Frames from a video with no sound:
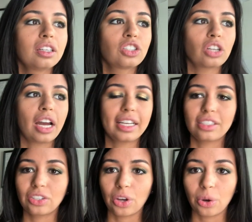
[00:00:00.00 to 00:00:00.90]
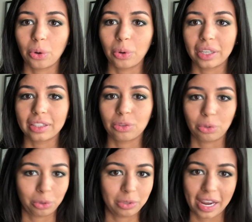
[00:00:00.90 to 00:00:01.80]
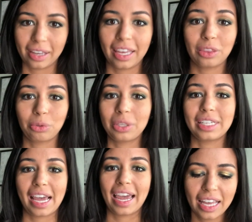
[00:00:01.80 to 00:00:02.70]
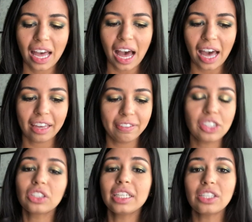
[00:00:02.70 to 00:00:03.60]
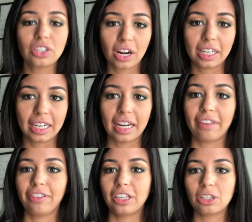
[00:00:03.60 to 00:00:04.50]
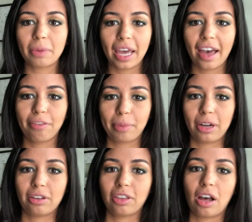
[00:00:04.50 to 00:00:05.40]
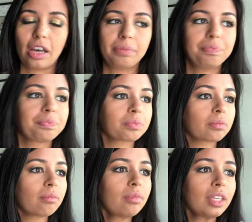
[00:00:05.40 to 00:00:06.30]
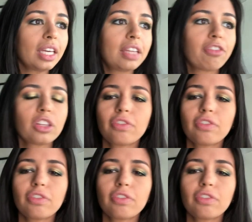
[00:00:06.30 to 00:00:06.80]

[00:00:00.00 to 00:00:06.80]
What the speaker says: trying to get through the day. I eventually started it. I finished my half marathon. And for